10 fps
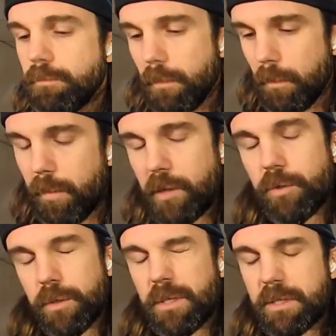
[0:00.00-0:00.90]

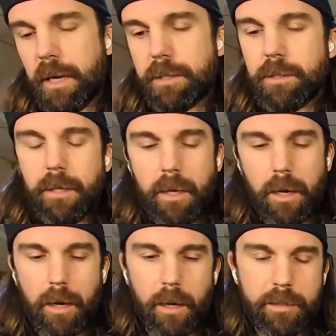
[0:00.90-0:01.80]
Measuring success.
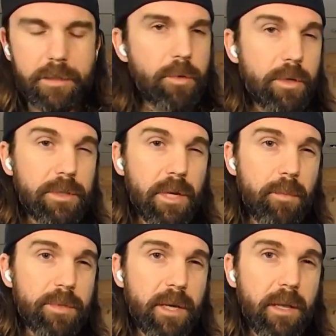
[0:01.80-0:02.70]
Some good
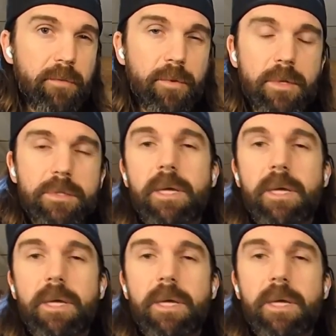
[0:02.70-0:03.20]
examples I like for this.